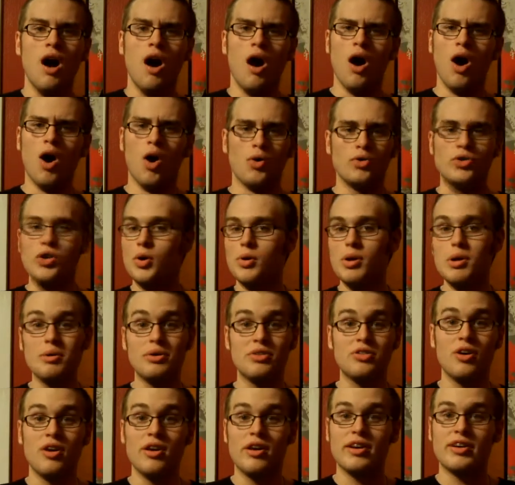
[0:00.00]
Oh, don't get me
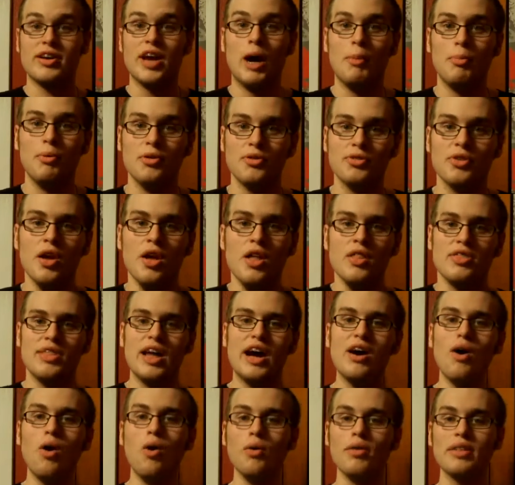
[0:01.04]
started on couples.
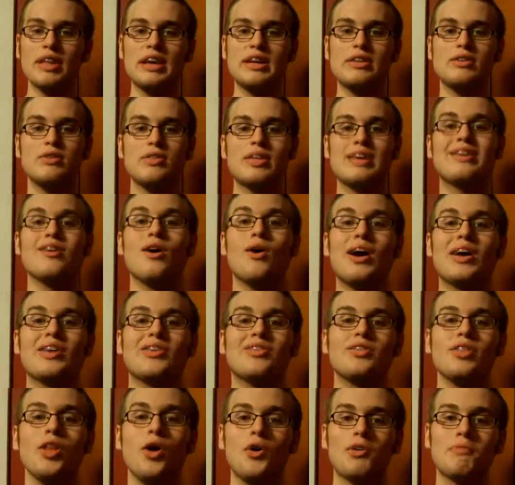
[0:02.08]
Not only do they go as
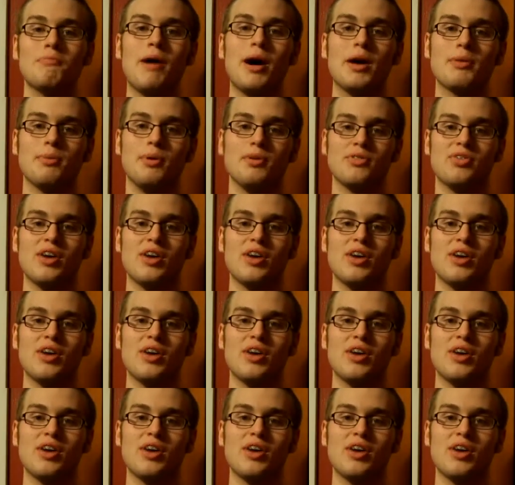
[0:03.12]
slow as possible